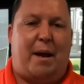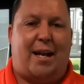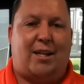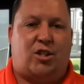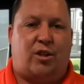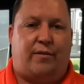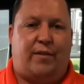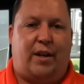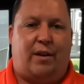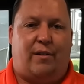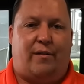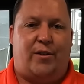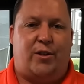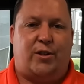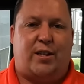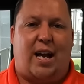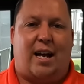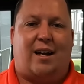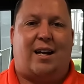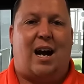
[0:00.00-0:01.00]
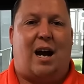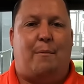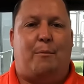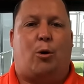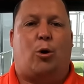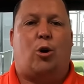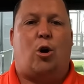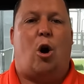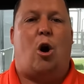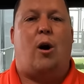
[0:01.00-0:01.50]

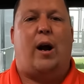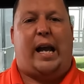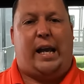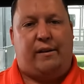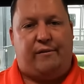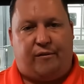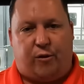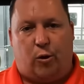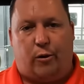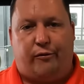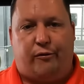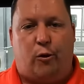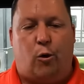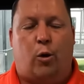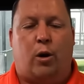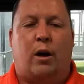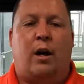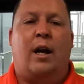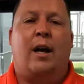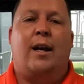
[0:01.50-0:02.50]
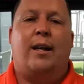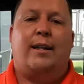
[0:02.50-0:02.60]
MatsRVReviews.com or call 844